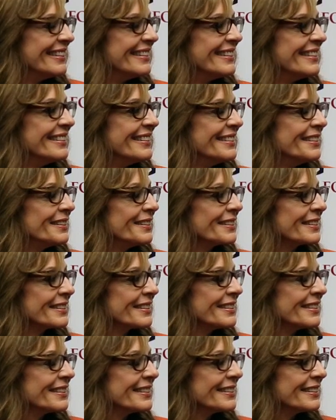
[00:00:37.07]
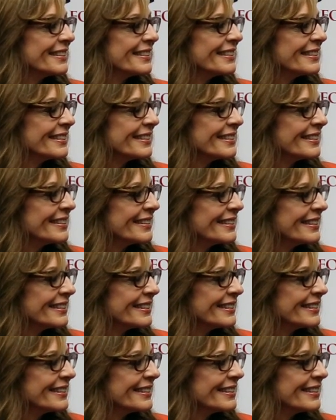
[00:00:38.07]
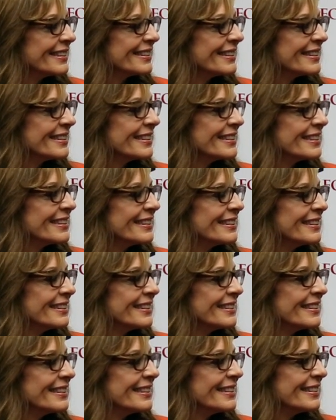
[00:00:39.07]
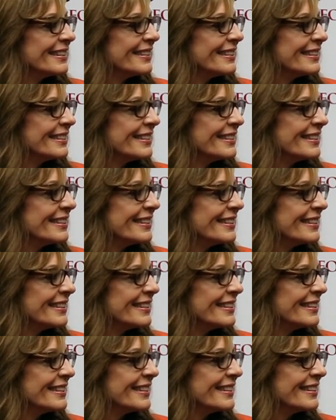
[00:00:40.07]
(not speaking)